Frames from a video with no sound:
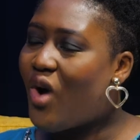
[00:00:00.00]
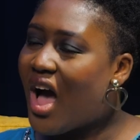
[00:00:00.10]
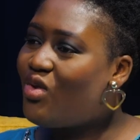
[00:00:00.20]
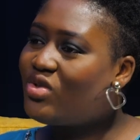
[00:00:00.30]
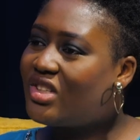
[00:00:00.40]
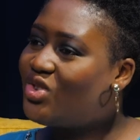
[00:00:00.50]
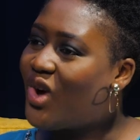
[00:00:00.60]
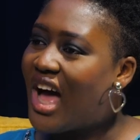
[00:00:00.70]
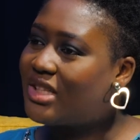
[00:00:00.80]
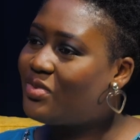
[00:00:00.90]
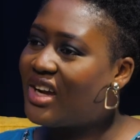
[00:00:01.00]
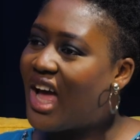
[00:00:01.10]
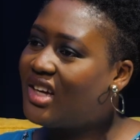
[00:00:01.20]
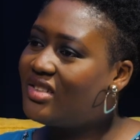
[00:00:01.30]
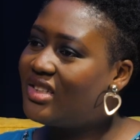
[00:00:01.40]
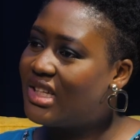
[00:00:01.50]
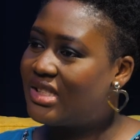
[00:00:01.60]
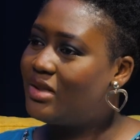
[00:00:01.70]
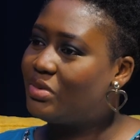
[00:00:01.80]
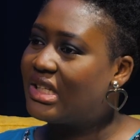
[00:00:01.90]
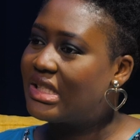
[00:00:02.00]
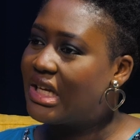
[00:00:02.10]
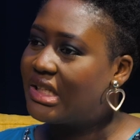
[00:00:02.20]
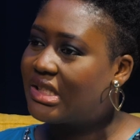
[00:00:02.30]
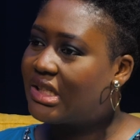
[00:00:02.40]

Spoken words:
how did your husband handle the sleepless night?